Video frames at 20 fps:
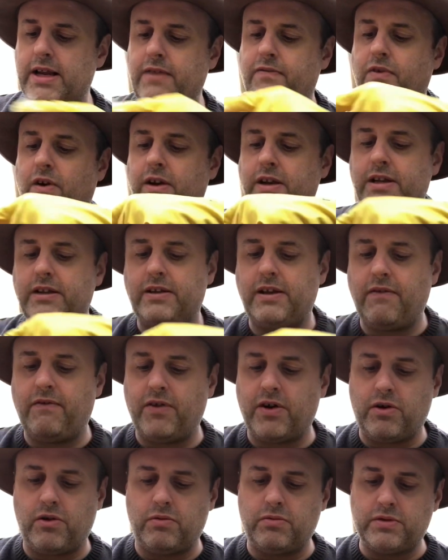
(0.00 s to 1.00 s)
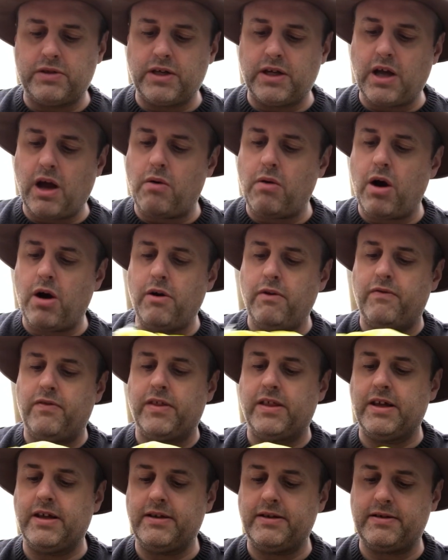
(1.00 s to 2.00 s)
find it difficult to go over
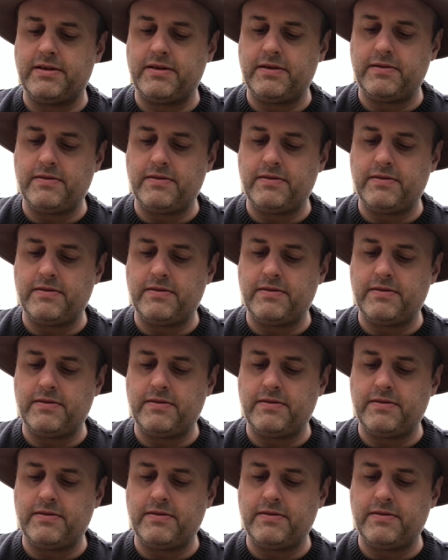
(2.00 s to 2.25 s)
this.